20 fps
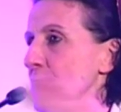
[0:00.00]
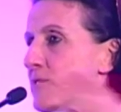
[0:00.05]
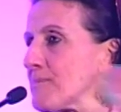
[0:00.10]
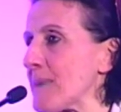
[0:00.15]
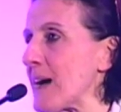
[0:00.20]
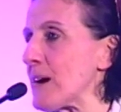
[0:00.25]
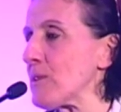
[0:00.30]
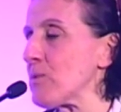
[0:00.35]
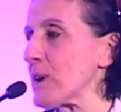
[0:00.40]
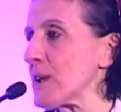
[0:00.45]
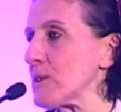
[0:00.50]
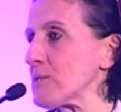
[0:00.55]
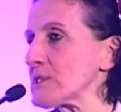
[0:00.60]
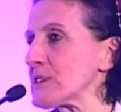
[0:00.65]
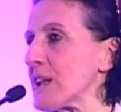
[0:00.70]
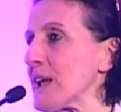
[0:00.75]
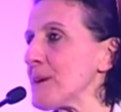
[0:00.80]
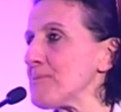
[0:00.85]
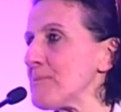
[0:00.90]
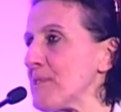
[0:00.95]
no matter what it
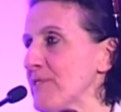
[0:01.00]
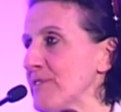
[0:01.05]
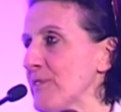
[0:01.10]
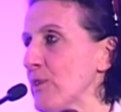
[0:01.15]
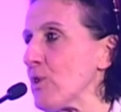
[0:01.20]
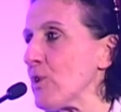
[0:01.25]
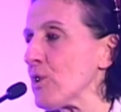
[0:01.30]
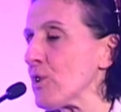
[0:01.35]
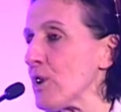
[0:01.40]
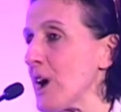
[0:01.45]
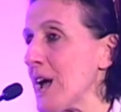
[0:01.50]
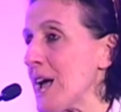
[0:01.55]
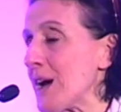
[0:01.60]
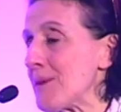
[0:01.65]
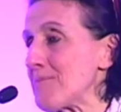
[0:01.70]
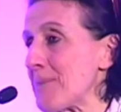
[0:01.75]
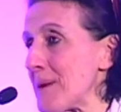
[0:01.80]
was like before,